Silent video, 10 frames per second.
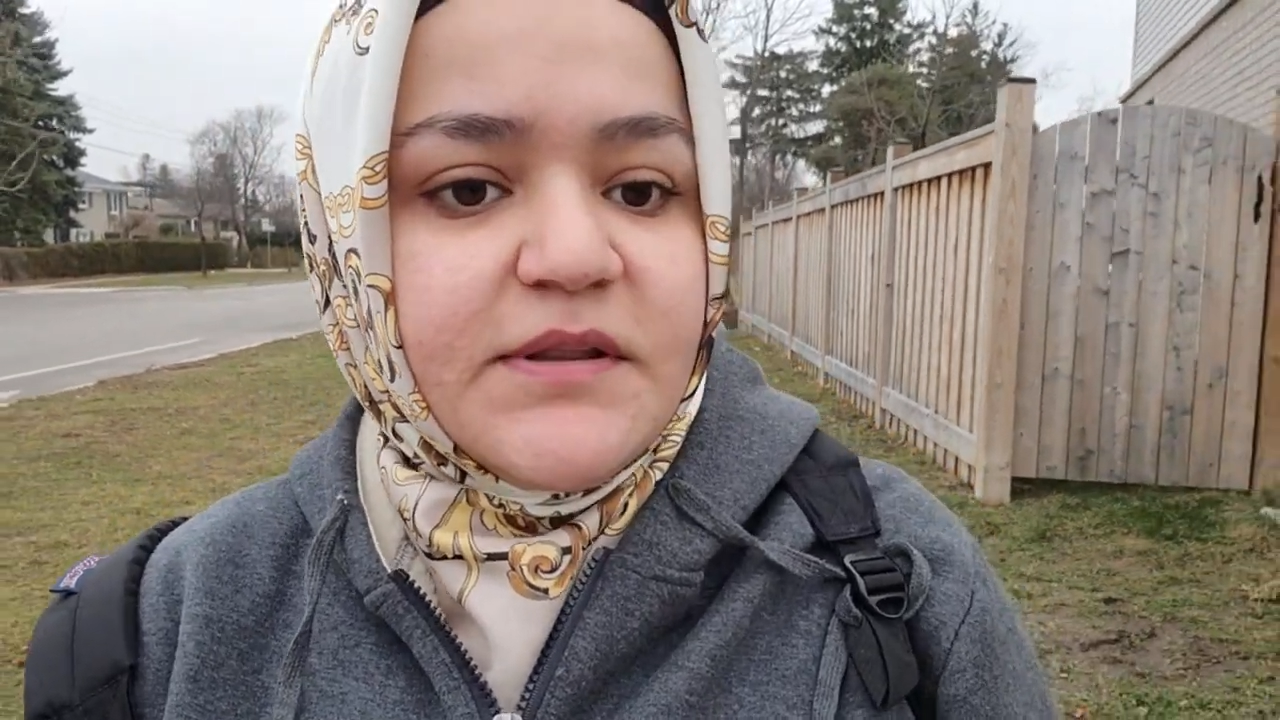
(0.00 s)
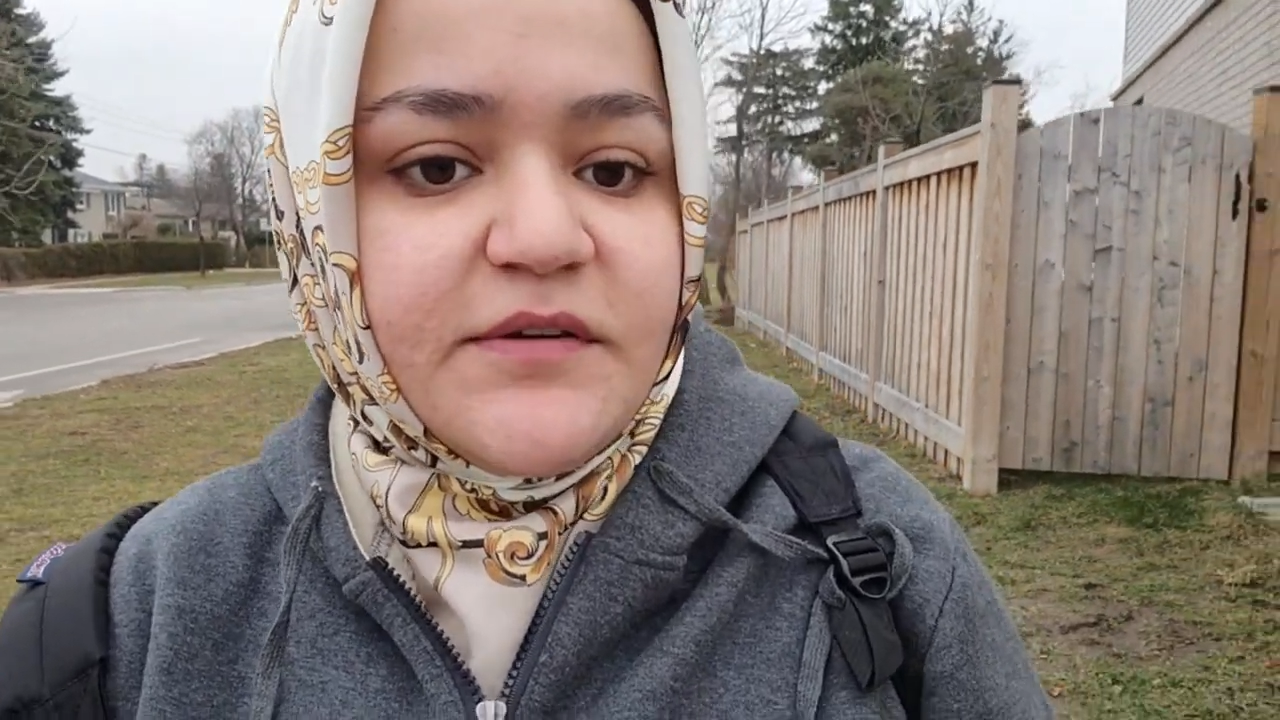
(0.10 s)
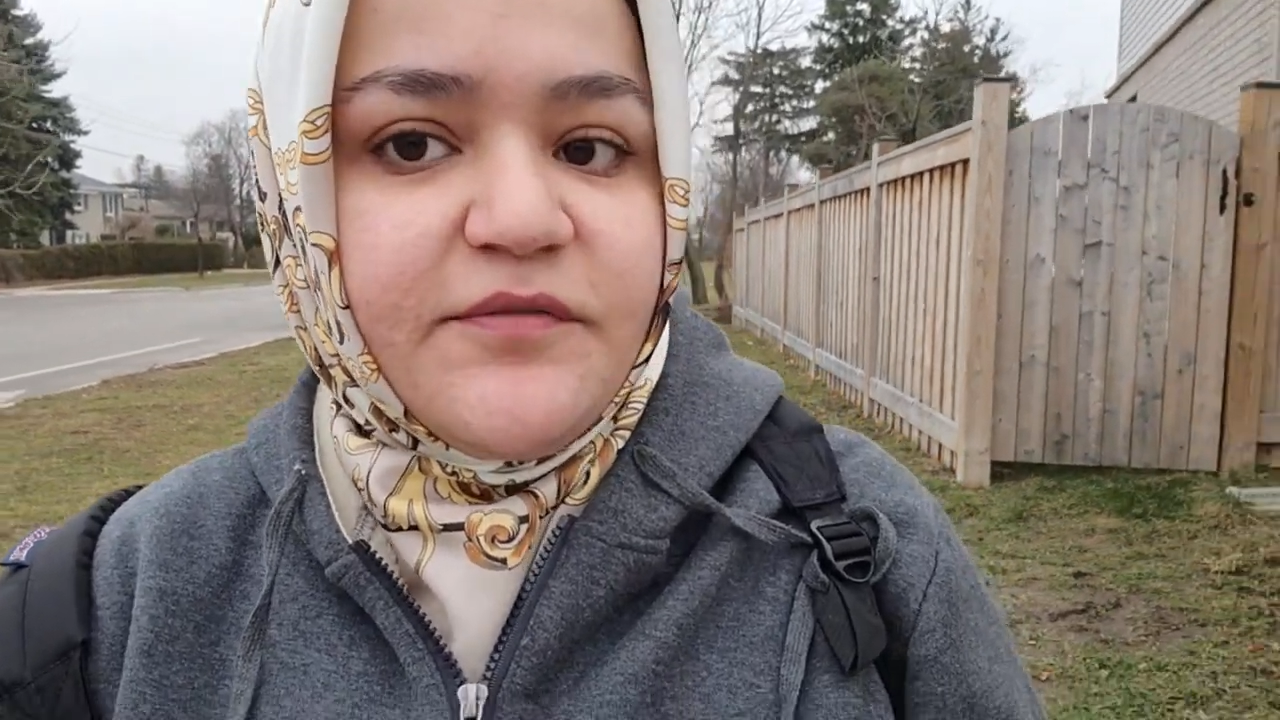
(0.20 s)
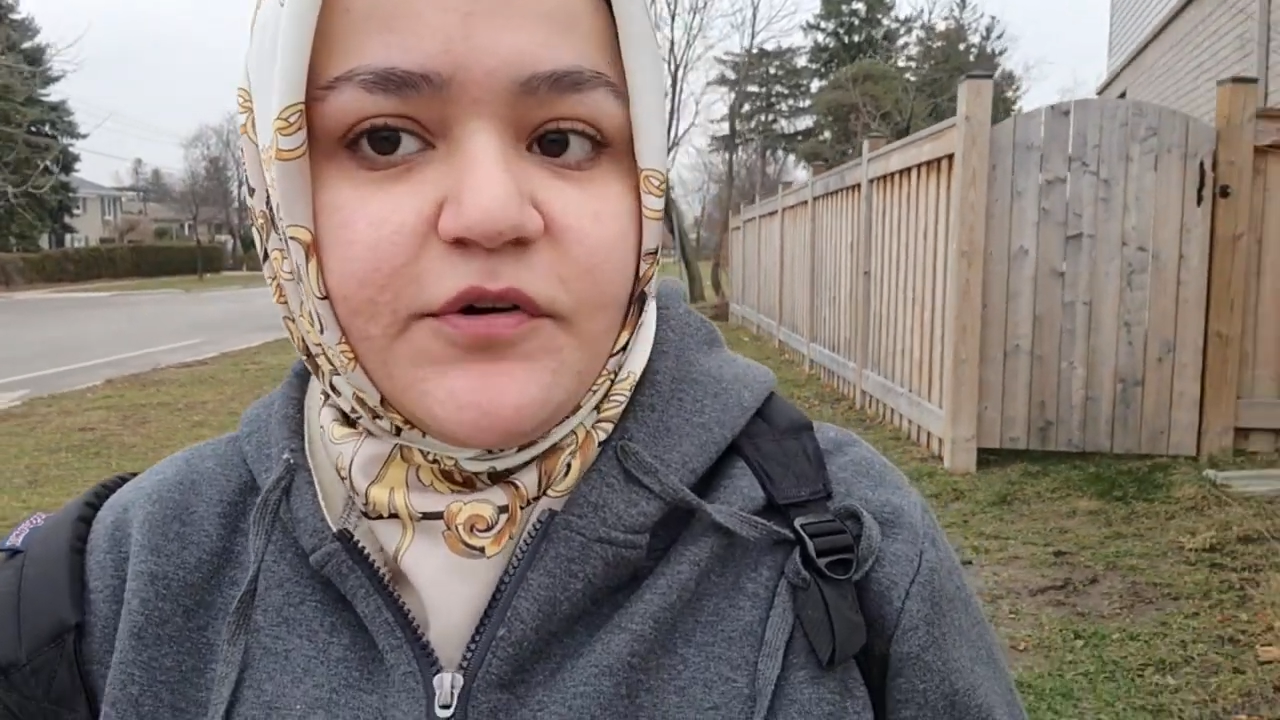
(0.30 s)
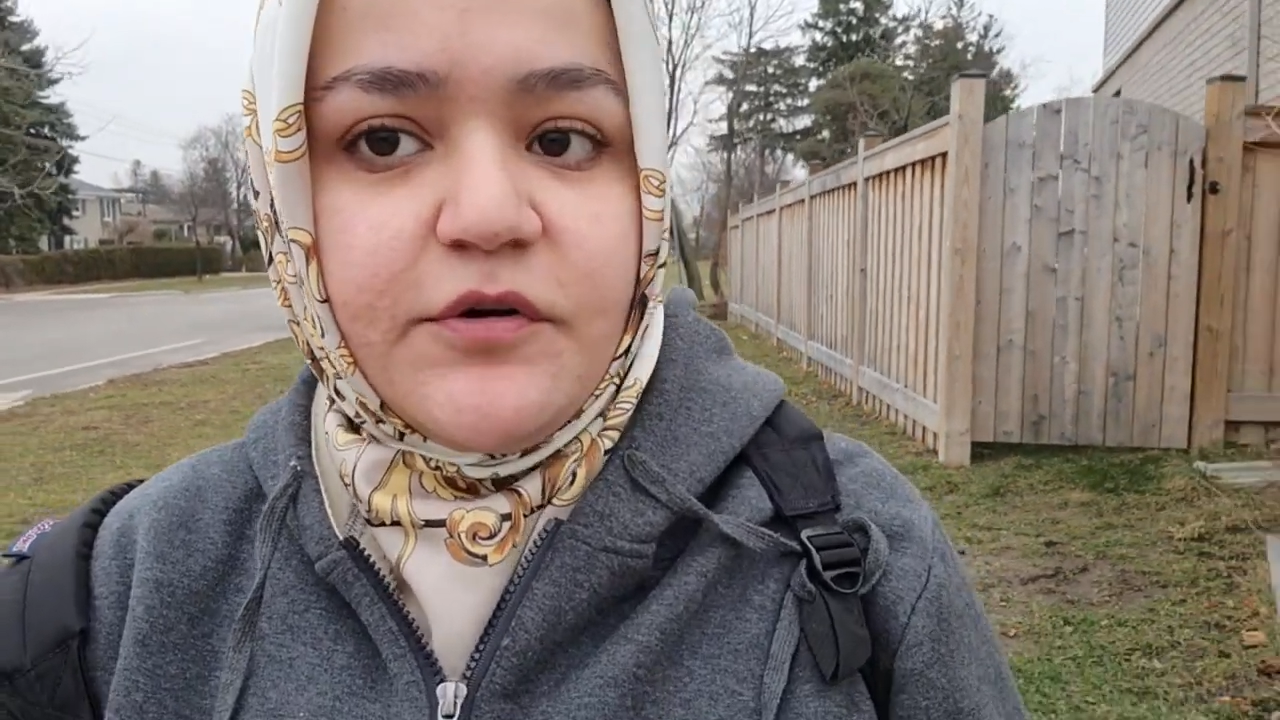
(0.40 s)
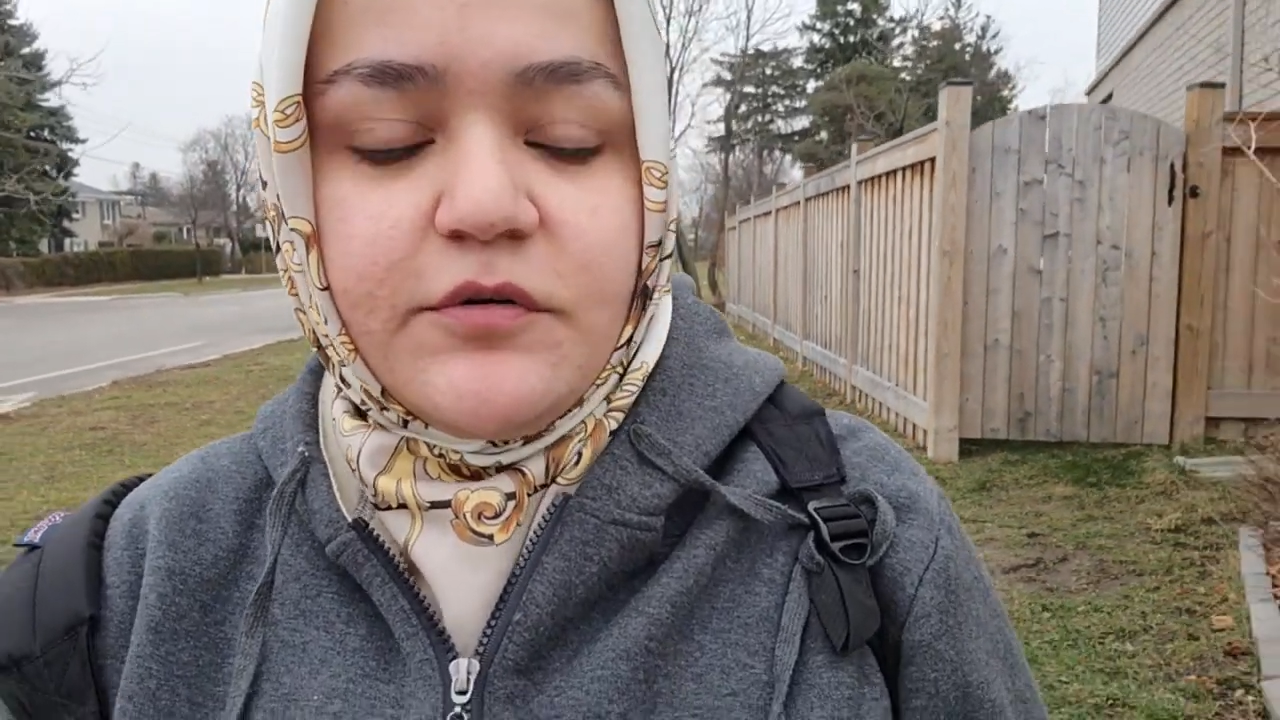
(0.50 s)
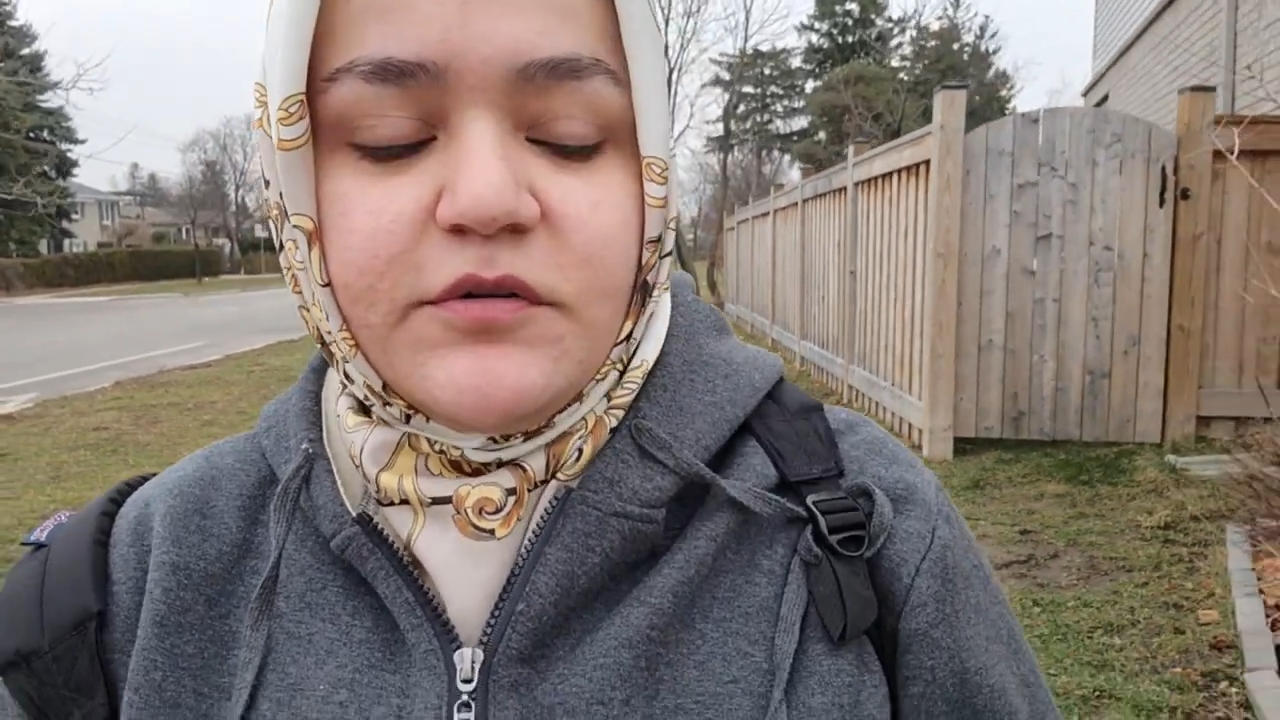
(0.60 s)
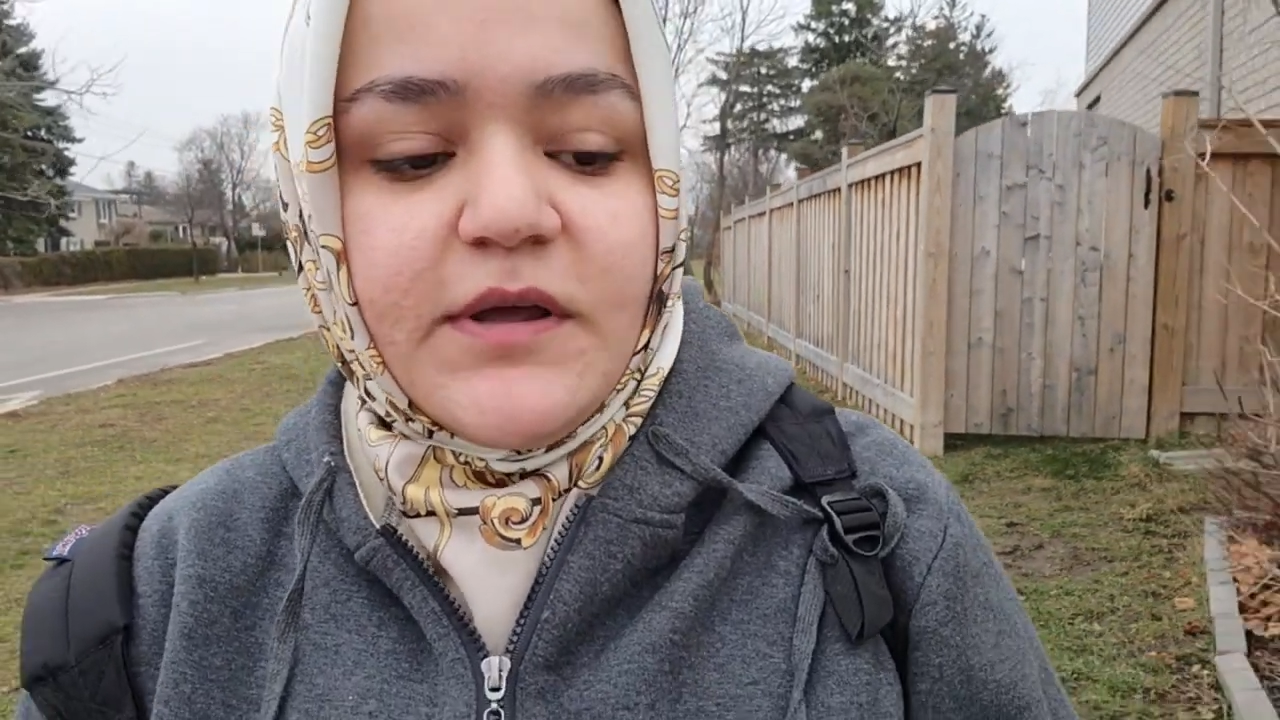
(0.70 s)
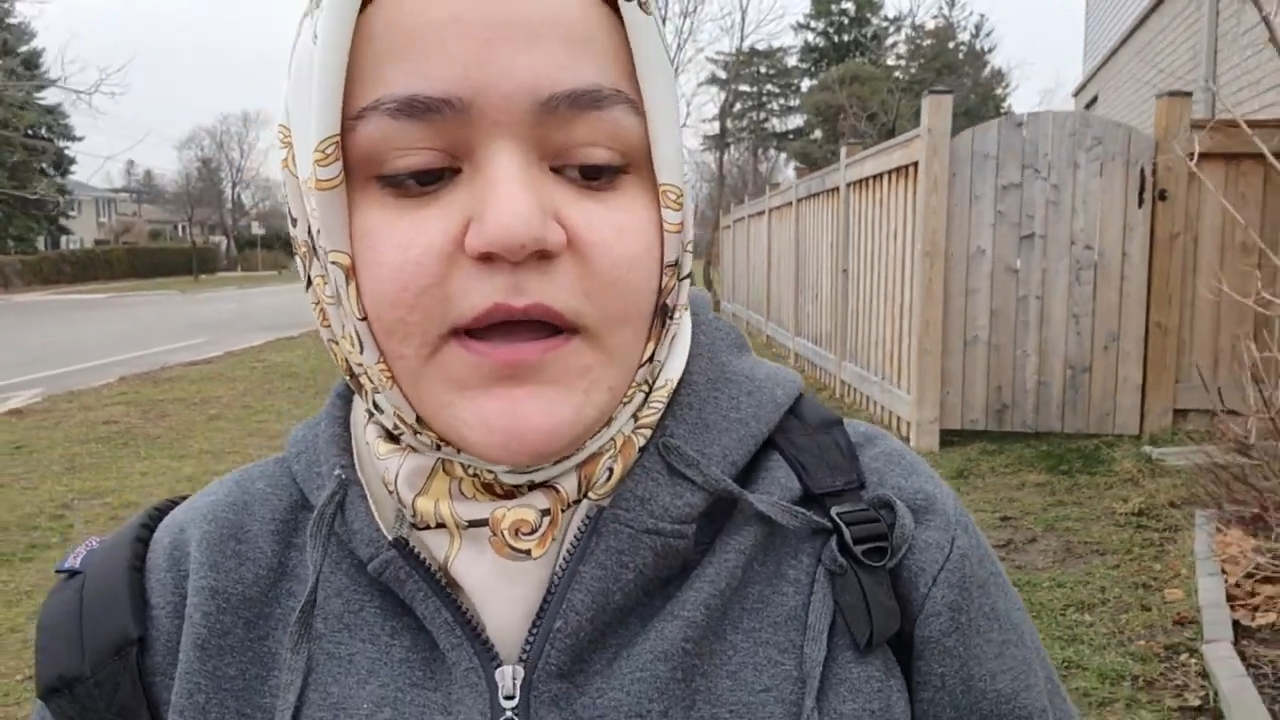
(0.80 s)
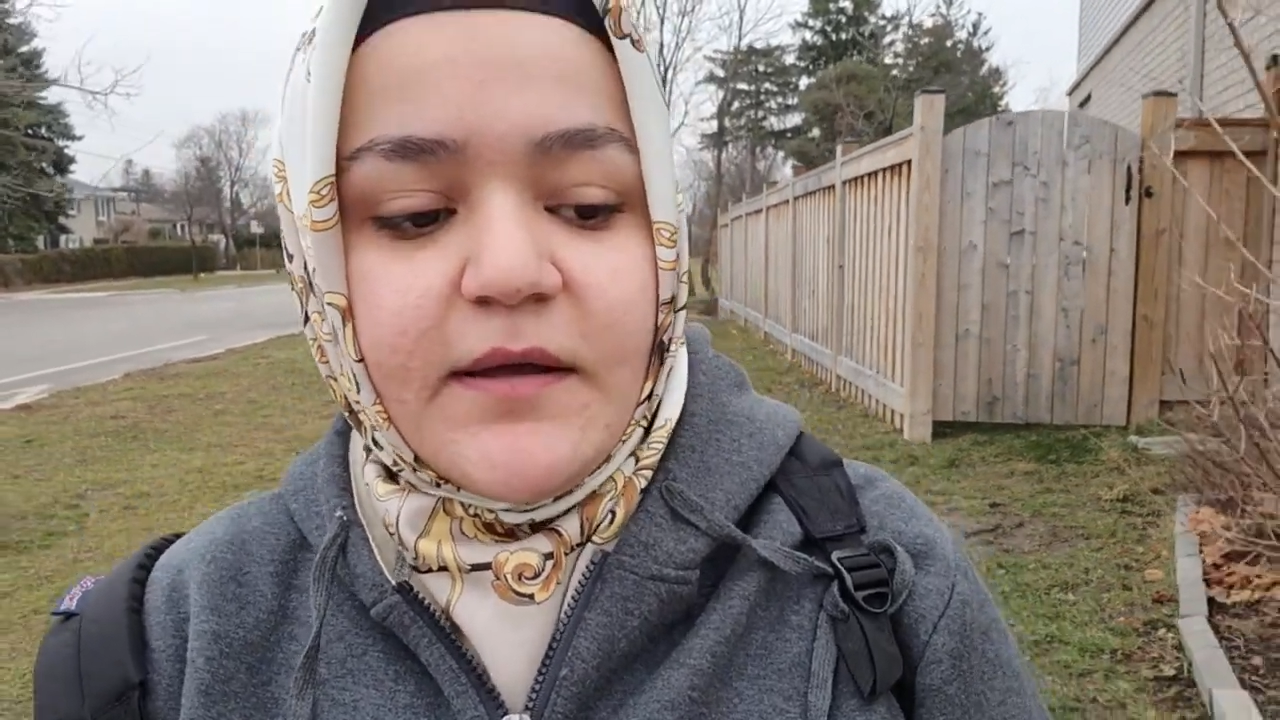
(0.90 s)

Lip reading: difficult